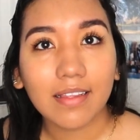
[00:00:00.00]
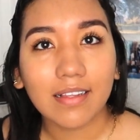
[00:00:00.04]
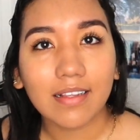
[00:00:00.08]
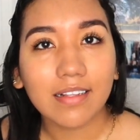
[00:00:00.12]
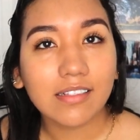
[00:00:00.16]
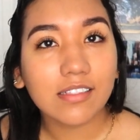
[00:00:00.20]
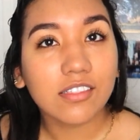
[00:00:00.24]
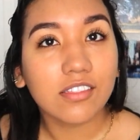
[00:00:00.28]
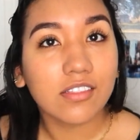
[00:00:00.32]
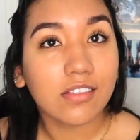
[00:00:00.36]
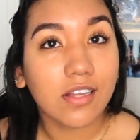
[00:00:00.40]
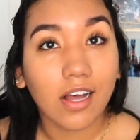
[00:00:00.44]

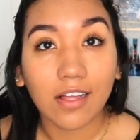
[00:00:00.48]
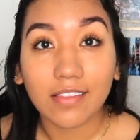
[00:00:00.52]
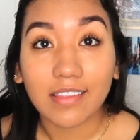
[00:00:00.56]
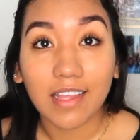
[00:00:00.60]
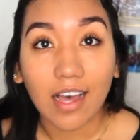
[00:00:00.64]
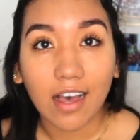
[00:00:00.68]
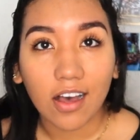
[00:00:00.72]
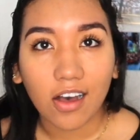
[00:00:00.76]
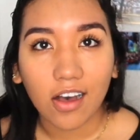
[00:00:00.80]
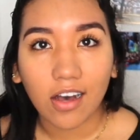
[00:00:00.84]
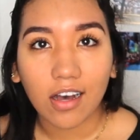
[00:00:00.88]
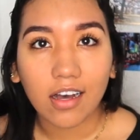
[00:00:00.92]
it's not
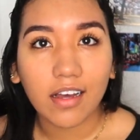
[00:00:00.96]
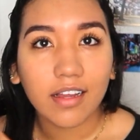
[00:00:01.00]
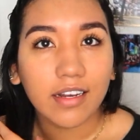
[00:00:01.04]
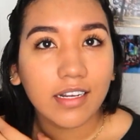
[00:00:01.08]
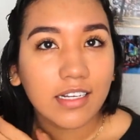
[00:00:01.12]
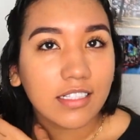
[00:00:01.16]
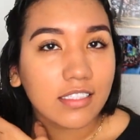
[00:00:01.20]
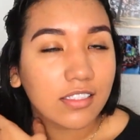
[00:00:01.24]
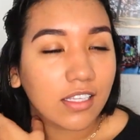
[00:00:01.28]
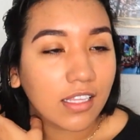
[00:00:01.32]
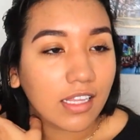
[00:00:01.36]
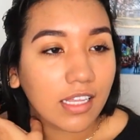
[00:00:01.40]
that
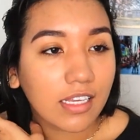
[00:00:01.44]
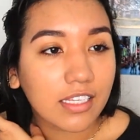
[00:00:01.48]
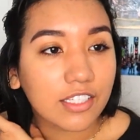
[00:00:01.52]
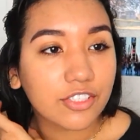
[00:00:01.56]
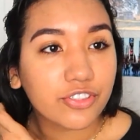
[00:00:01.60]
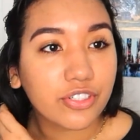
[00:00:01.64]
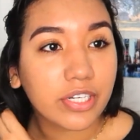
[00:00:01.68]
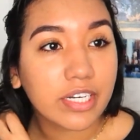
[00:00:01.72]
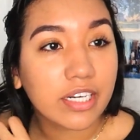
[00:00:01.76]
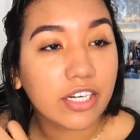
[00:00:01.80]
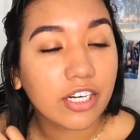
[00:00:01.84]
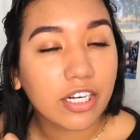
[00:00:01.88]
hot. It's not like a
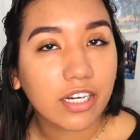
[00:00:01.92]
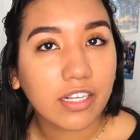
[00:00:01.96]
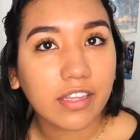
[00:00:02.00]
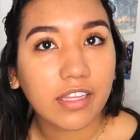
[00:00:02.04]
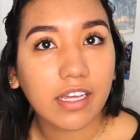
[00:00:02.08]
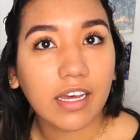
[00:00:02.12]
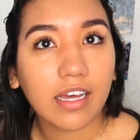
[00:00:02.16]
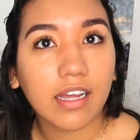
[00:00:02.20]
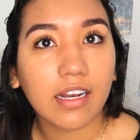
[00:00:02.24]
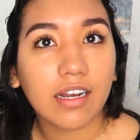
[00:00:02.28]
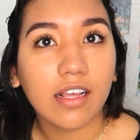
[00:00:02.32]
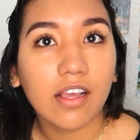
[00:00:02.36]
straightener
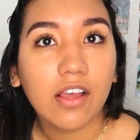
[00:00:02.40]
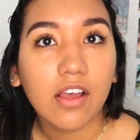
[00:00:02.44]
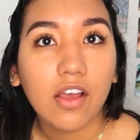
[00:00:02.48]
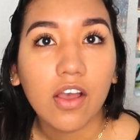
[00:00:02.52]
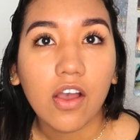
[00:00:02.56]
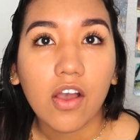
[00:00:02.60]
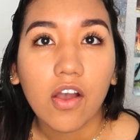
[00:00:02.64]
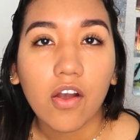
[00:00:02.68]
that,